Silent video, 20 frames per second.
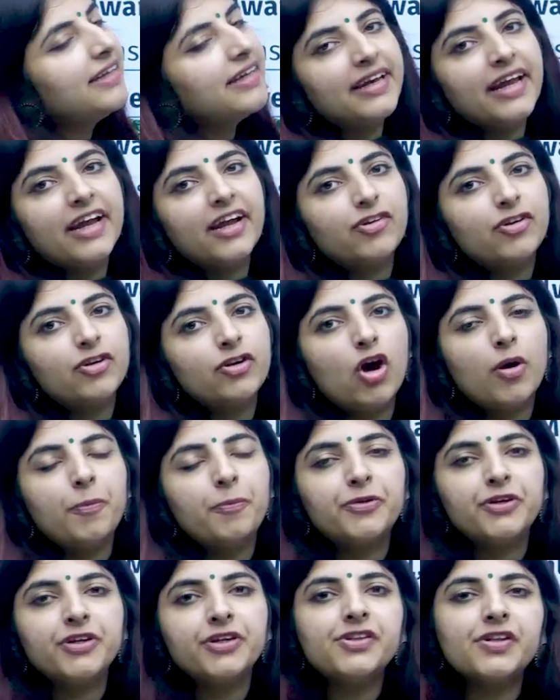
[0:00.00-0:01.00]
connection
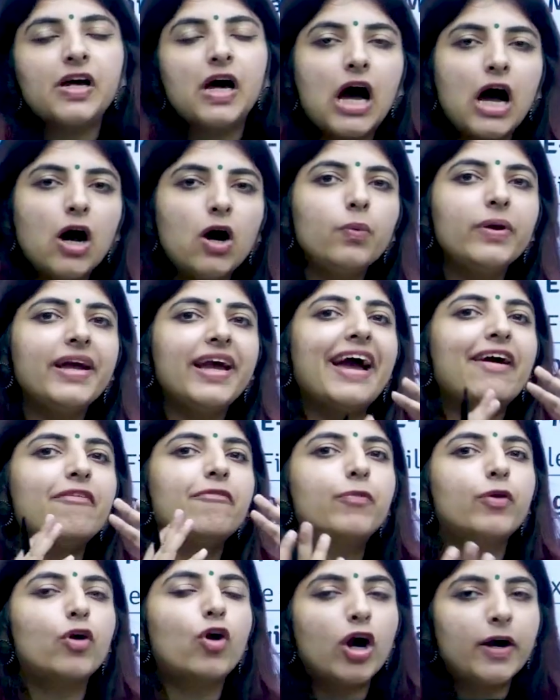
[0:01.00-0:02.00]
options, how we have
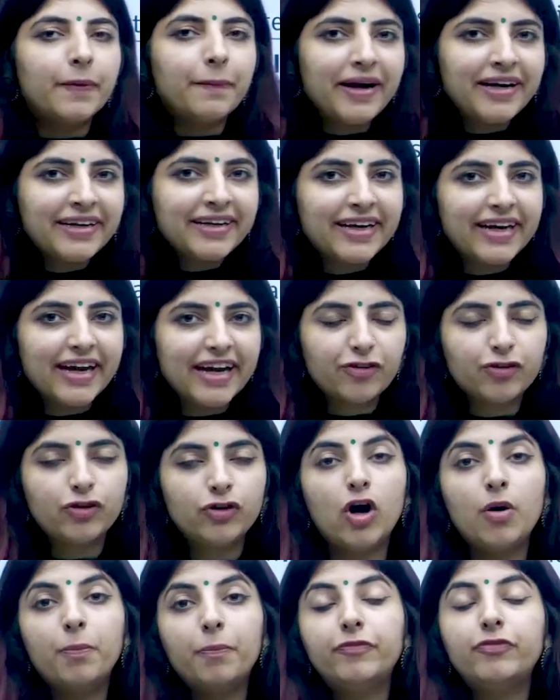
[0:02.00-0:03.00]
broadband connection
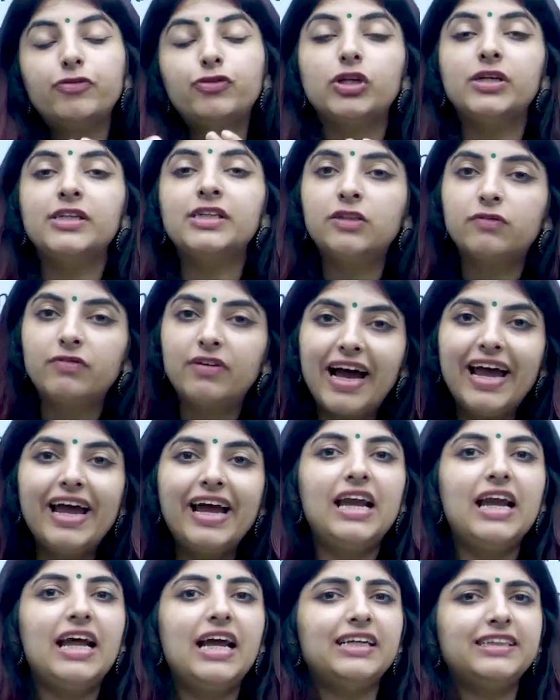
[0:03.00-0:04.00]
options,
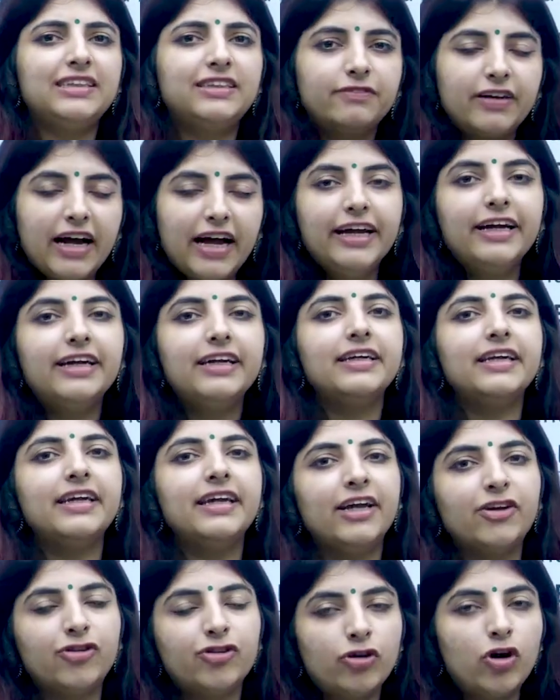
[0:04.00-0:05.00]
wireless, wired
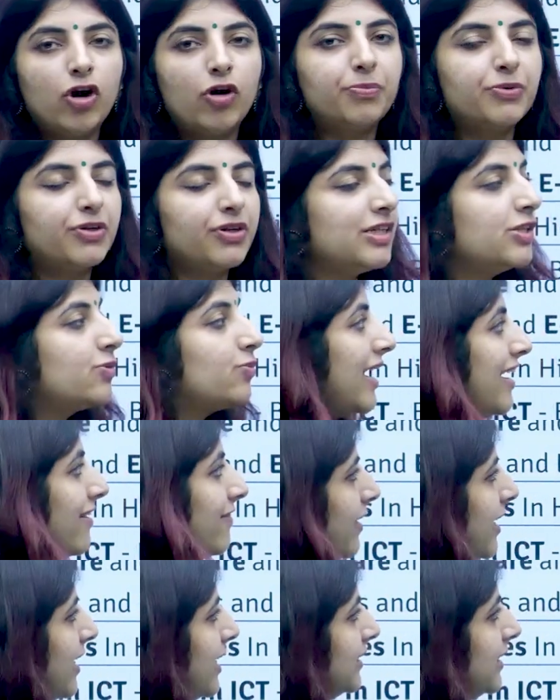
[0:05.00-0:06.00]
connection options,
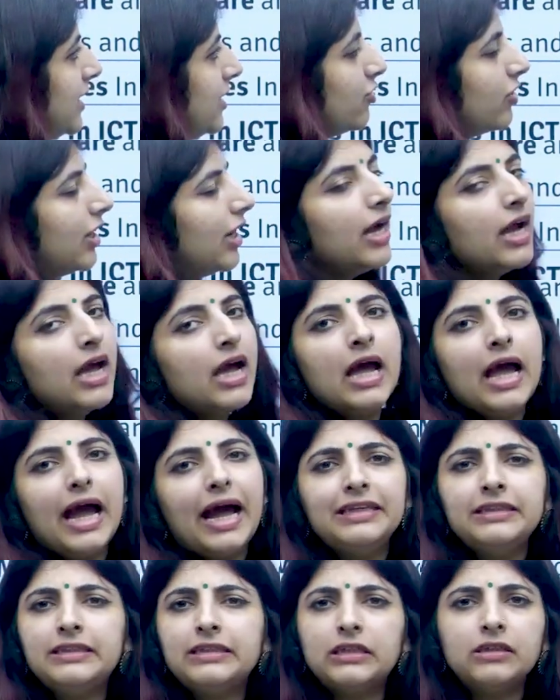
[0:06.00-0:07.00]
Wi-Fi, etc.
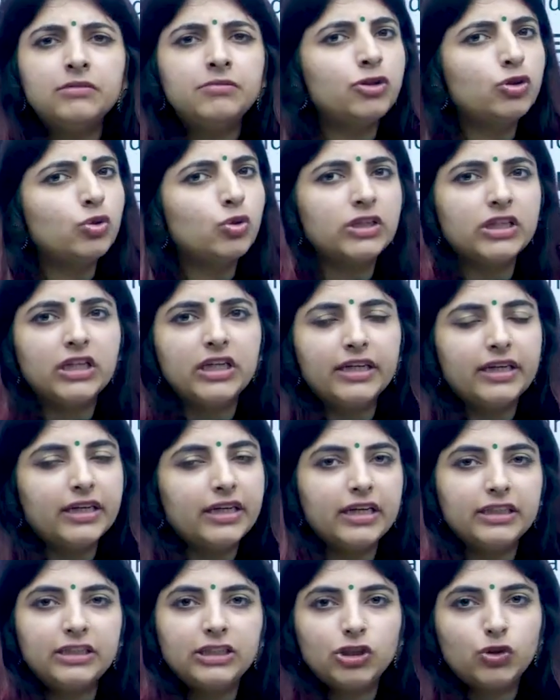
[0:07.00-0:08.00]
And terms totally
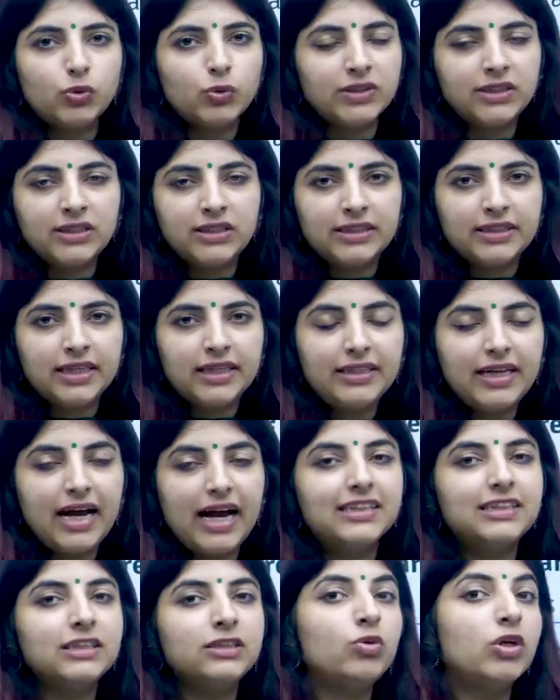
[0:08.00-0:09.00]
related to internet
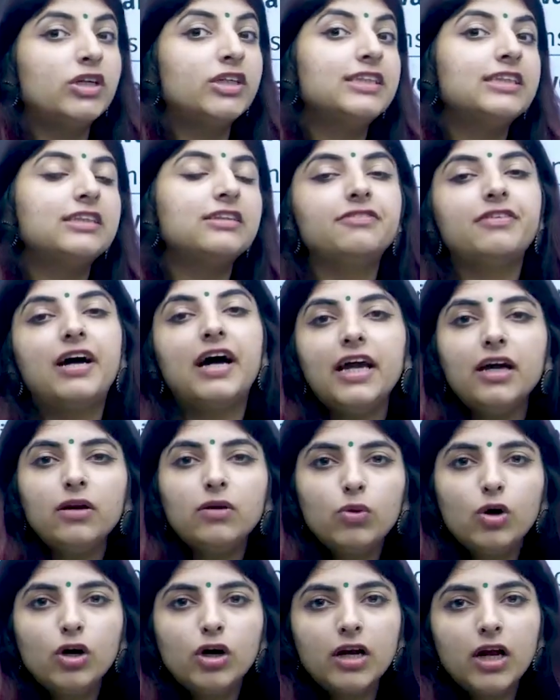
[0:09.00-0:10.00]
as in what is a
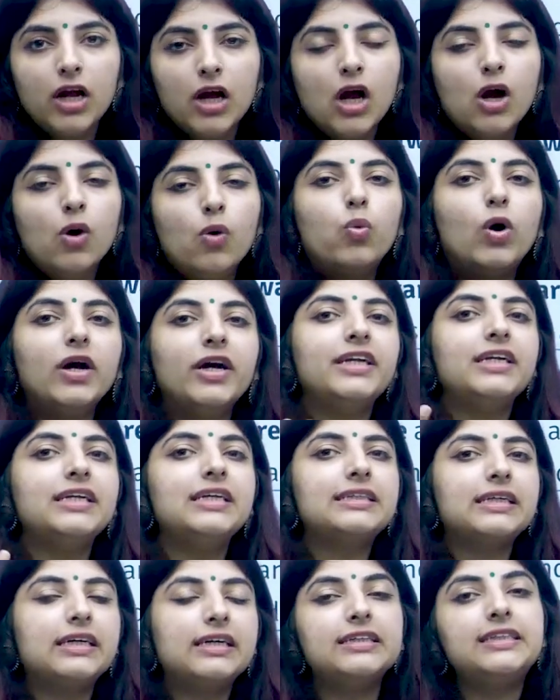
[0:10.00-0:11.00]
firewall, what
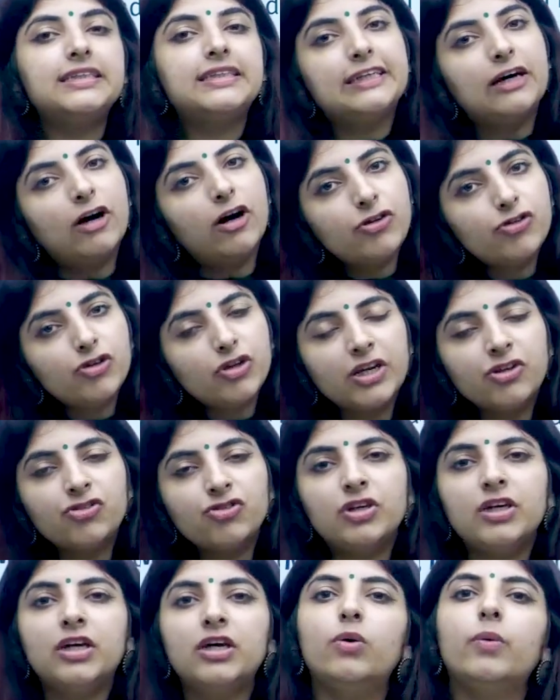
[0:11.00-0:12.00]
is a search
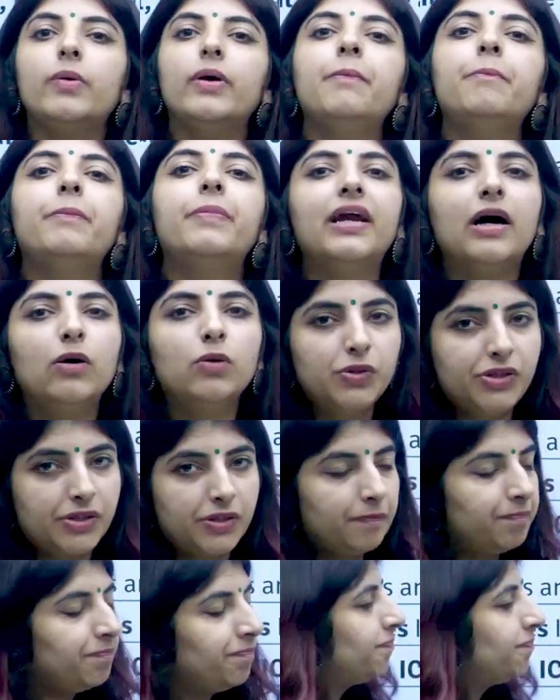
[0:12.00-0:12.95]
engine, a web browser.